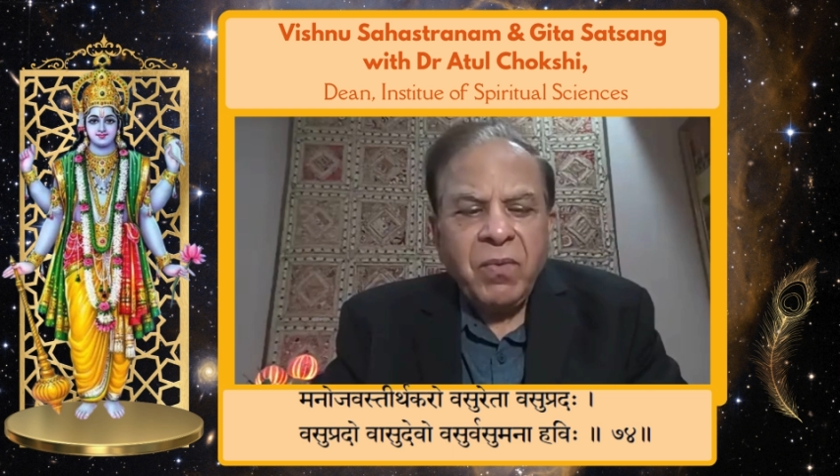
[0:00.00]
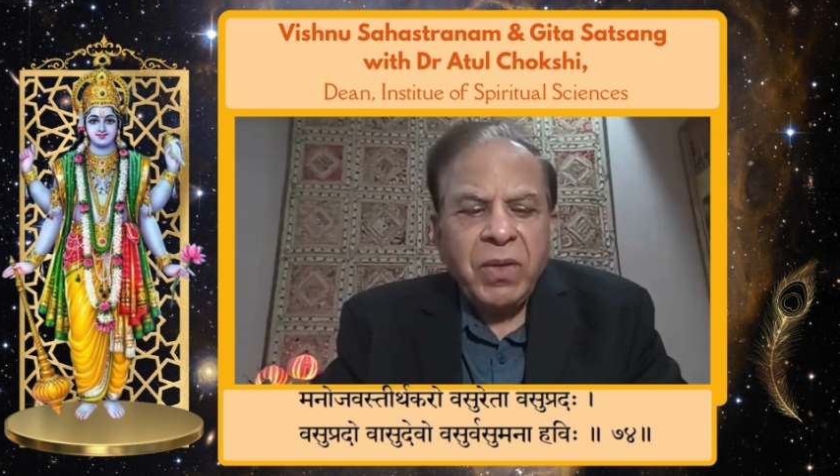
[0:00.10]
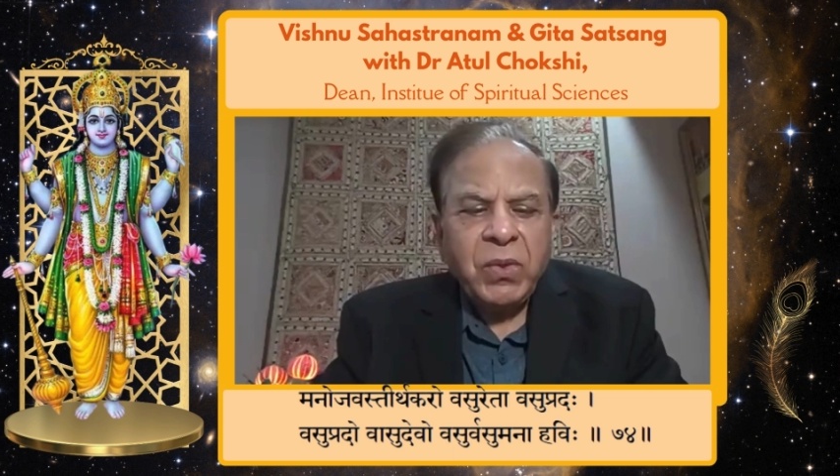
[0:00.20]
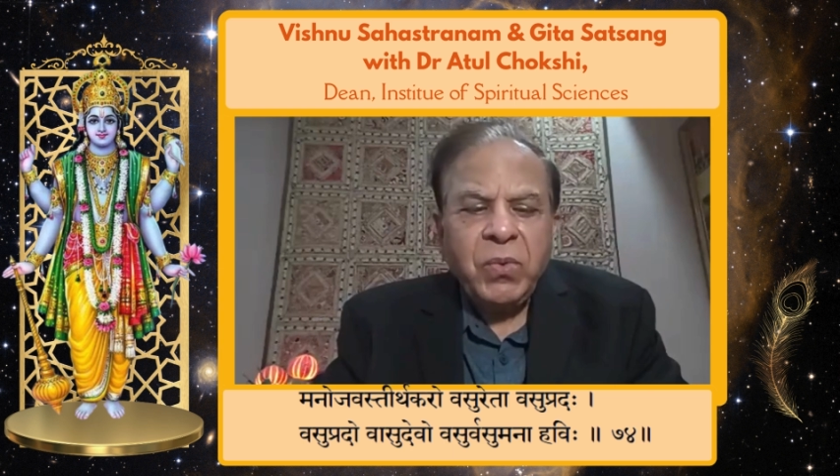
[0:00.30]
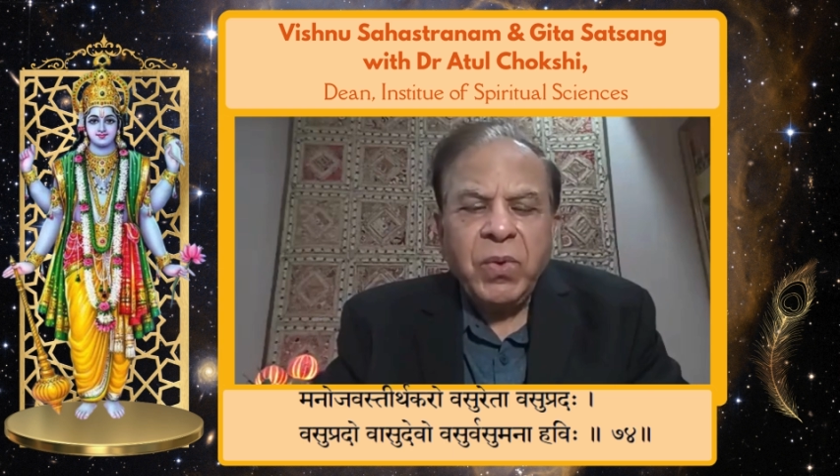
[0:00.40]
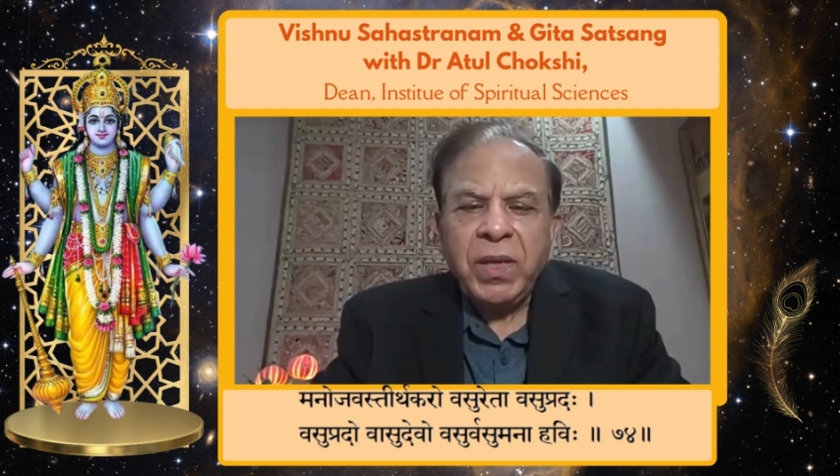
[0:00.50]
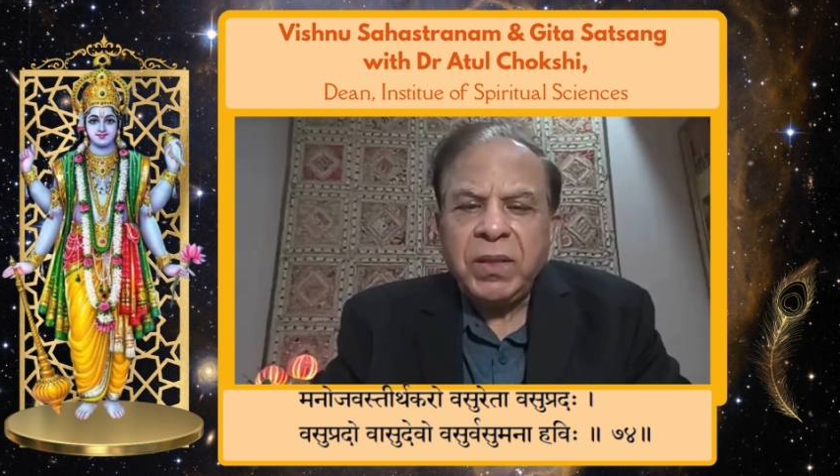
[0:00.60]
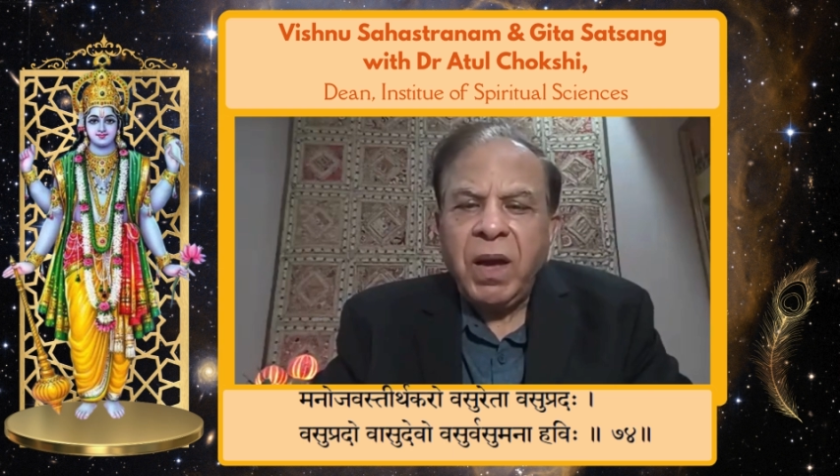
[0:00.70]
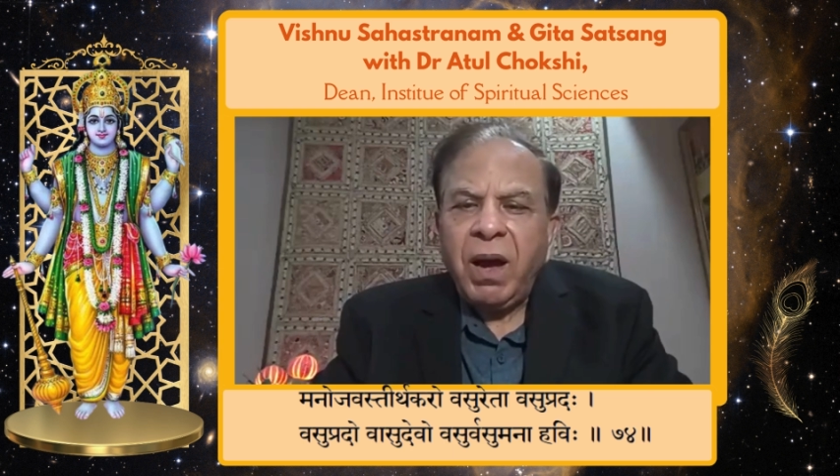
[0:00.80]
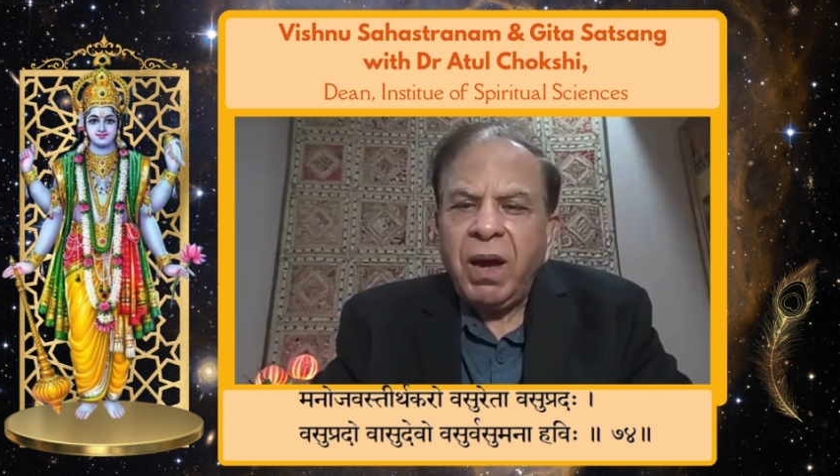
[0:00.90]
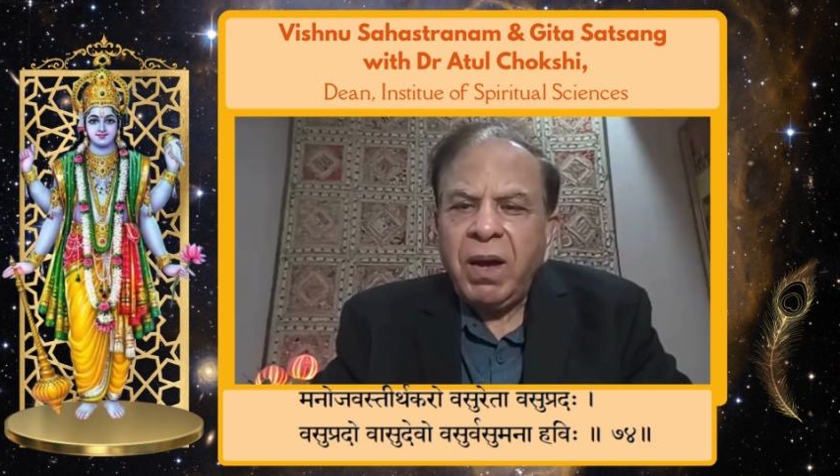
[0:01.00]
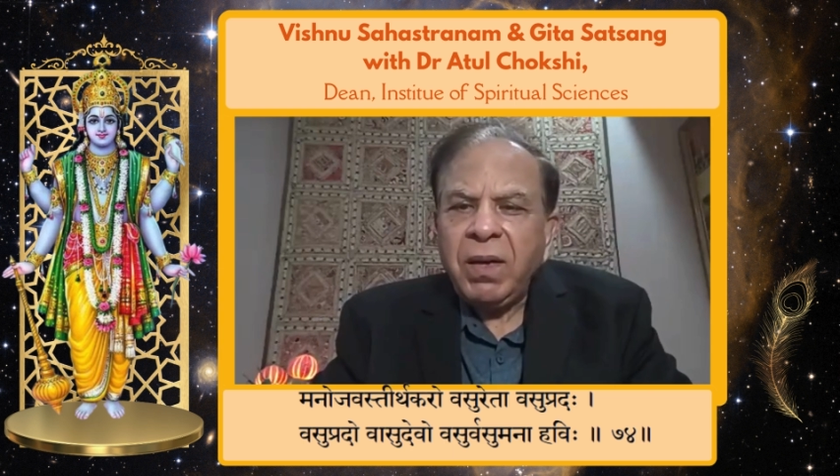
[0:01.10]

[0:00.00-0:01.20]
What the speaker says: Vasureta.